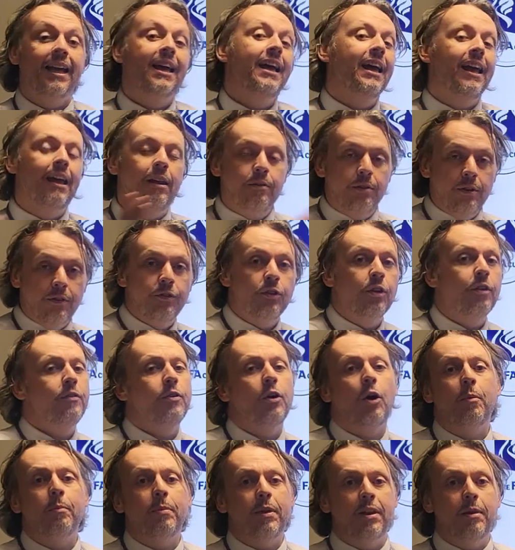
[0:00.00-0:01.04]
Even if they've
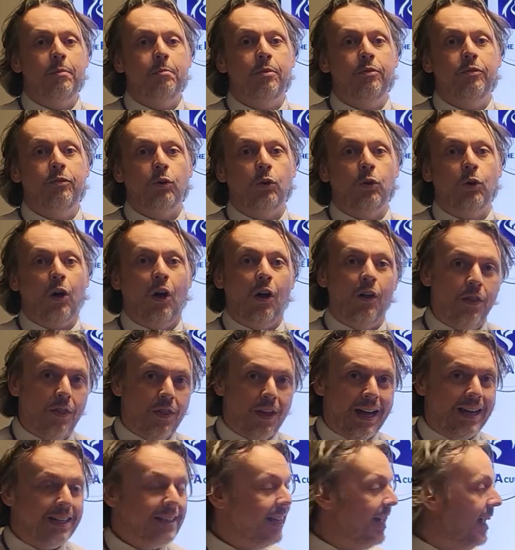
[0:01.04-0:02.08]
not been in before, on
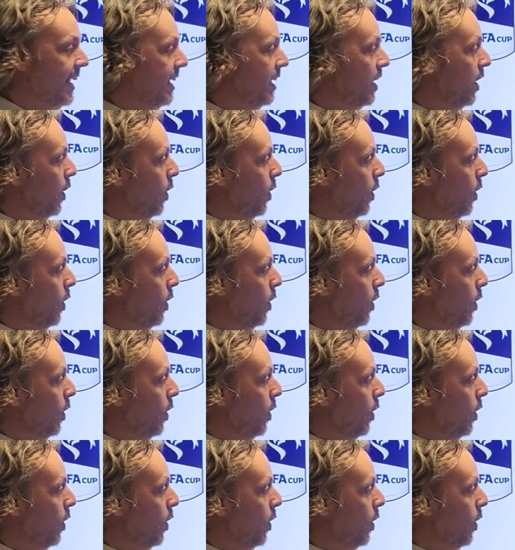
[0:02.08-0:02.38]
that day,